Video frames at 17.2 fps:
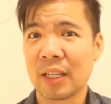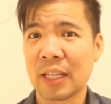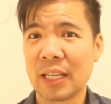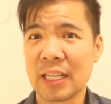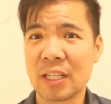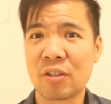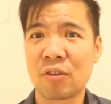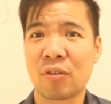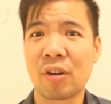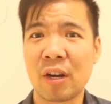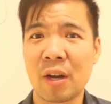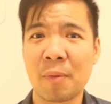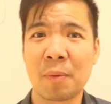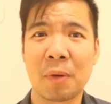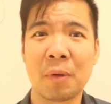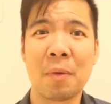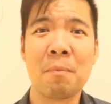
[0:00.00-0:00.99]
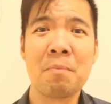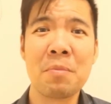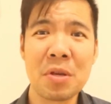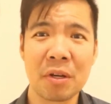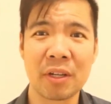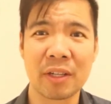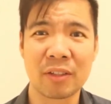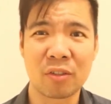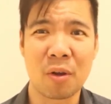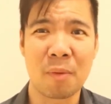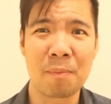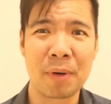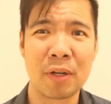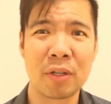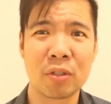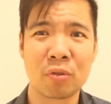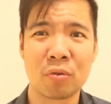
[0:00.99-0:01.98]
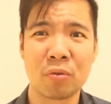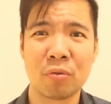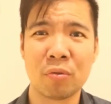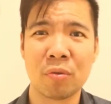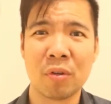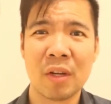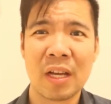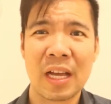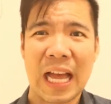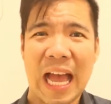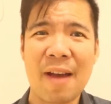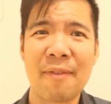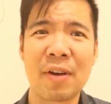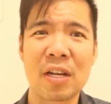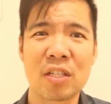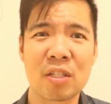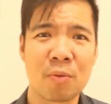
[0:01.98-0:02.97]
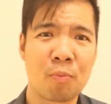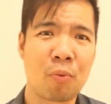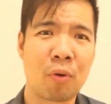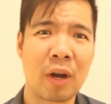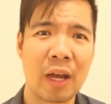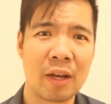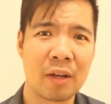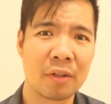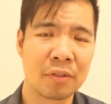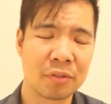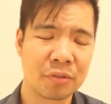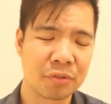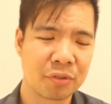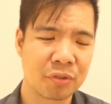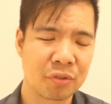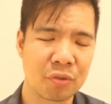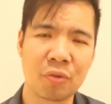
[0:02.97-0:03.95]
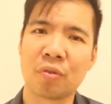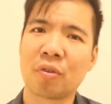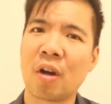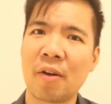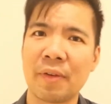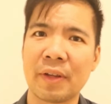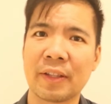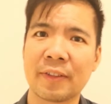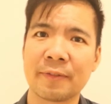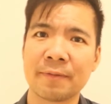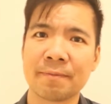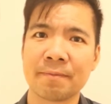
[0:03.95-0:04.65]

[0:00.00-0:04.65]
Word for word: incredibly muted compared to average prior to COVID.